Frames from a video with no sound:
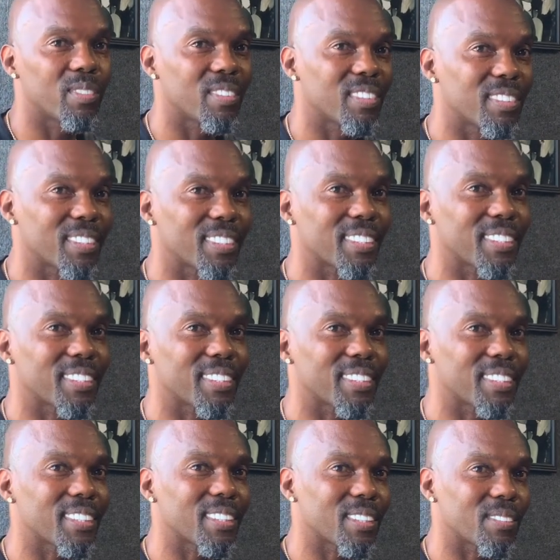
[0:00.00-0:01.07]
Yeah, the
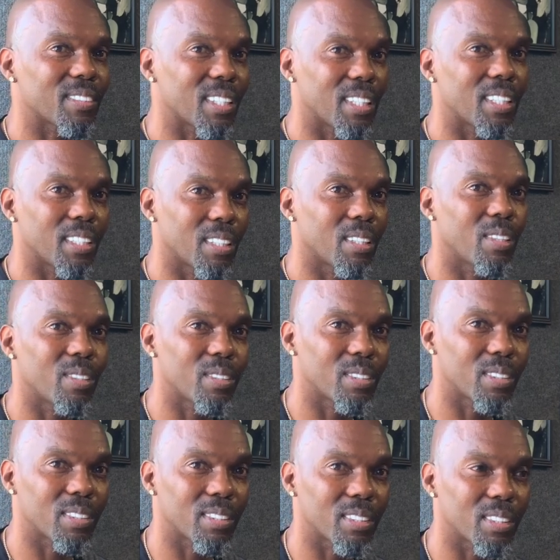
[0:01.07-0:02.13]
unknown. The unknown yeah.
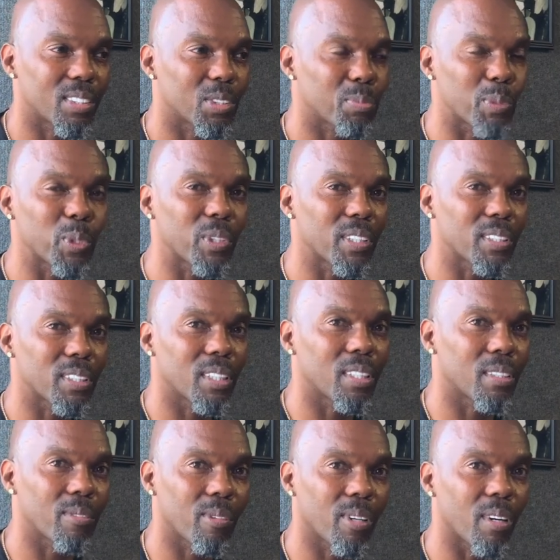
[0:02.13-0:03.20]
is, is the spookiest thing in
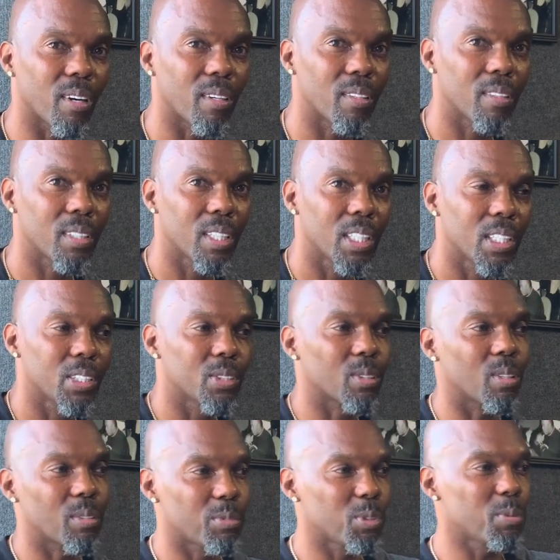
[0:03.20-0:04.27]
the world. Yeah.
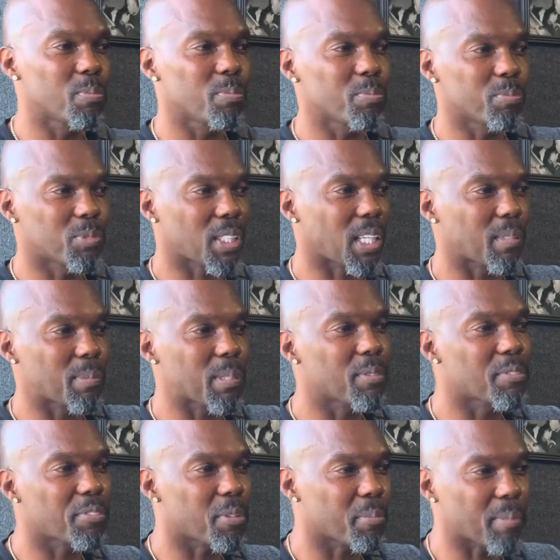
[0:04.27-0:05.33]
So if you take people
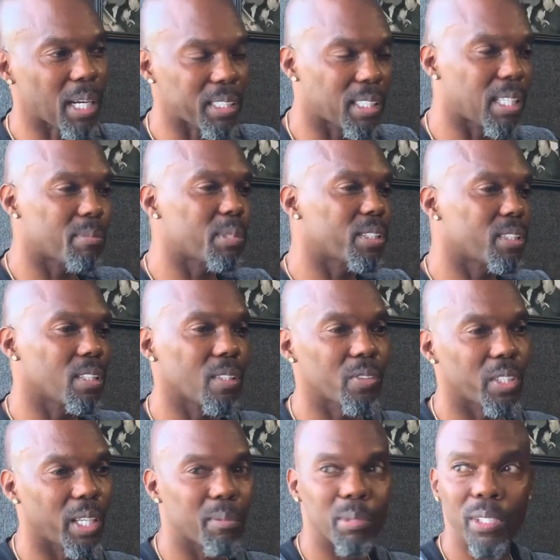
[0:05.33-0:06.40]
from my neighborhood, your
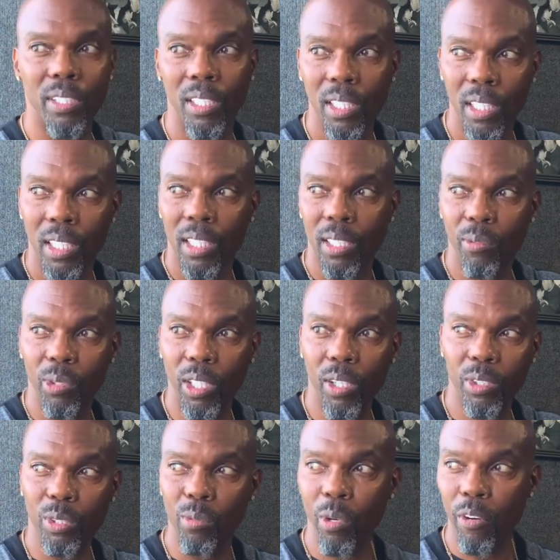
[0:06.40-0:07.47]
neighborhood, and we go
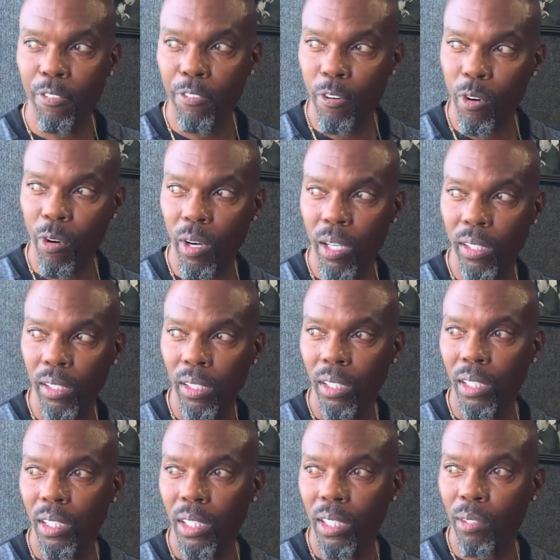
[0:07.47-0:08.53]
somewhere foreign,
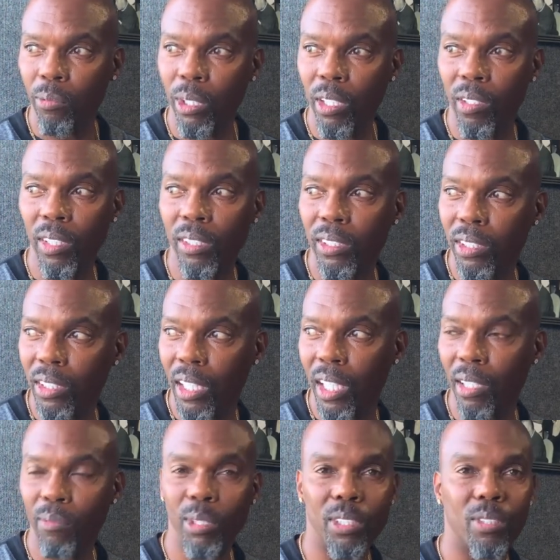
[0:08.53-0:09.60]
and we don't
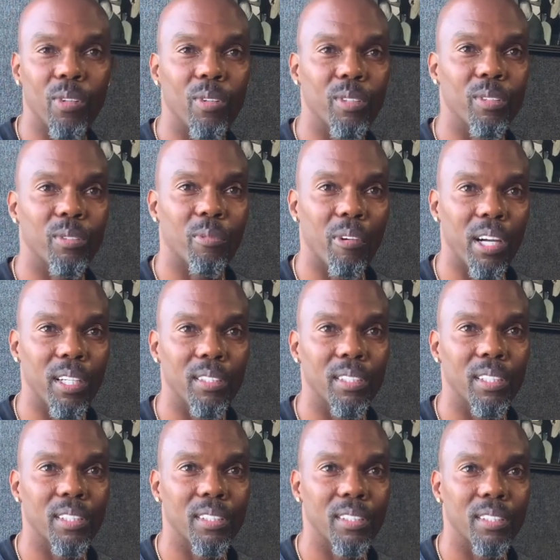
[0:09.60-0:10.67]
understand what's going on around
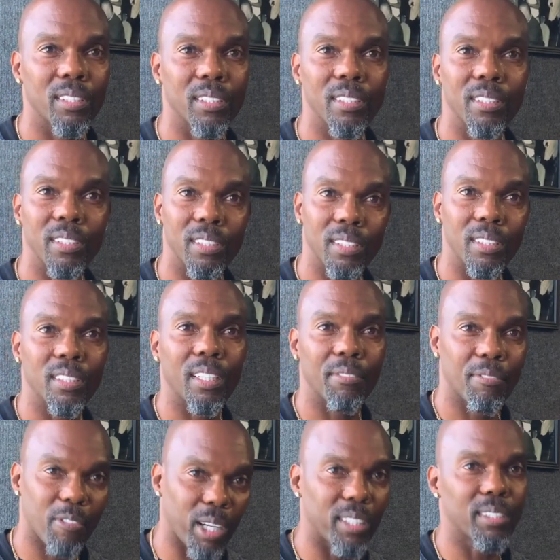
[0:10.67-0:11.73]
us, yeah, that
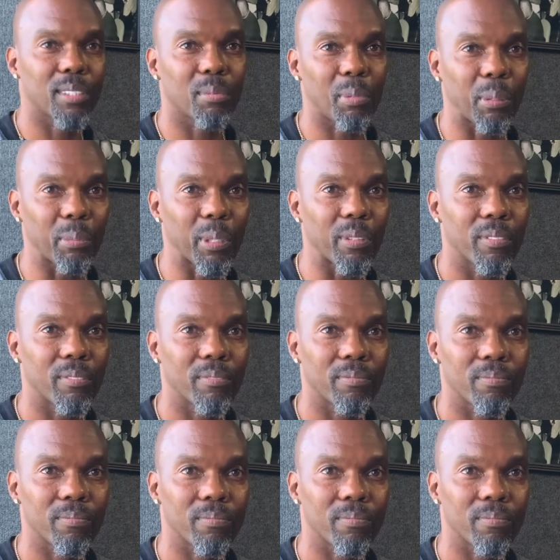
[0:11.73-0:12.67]
frightens people. Yeah.